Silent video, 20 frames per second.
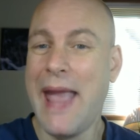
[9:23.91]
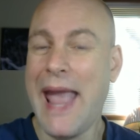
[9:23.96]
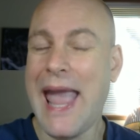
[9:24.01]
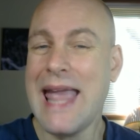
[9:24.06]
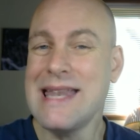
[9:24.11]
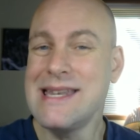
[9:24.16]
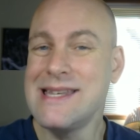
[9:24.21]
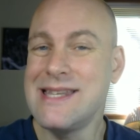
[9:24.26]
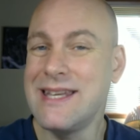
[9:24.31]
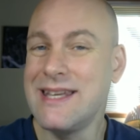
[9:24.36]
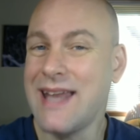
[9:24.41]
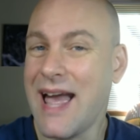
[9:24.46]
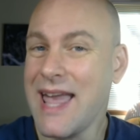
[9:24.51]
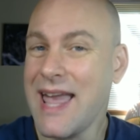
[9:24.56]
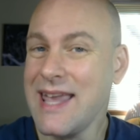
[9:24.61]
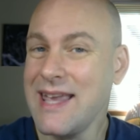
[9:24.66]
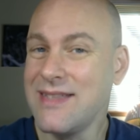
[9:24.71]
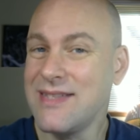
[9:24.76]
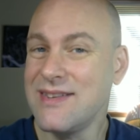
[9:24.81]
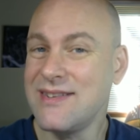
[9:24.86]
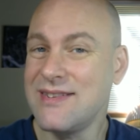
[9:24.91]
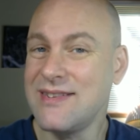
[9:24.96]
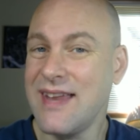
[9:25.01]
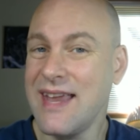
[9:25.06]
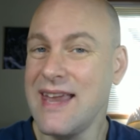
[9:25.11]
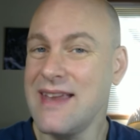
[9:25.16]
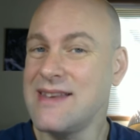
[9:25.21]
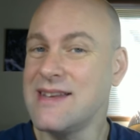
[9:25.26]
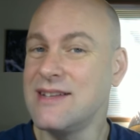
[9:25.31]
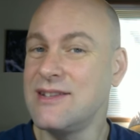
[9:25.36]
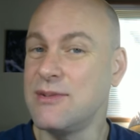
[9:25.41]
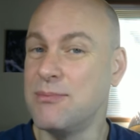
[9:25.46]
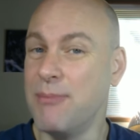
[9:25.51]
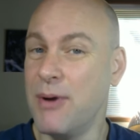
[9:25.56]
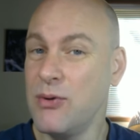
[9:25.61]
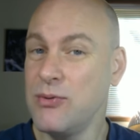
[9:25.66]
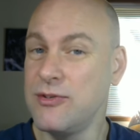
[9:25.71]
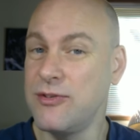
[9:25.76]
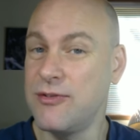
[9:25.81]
and denying the state its most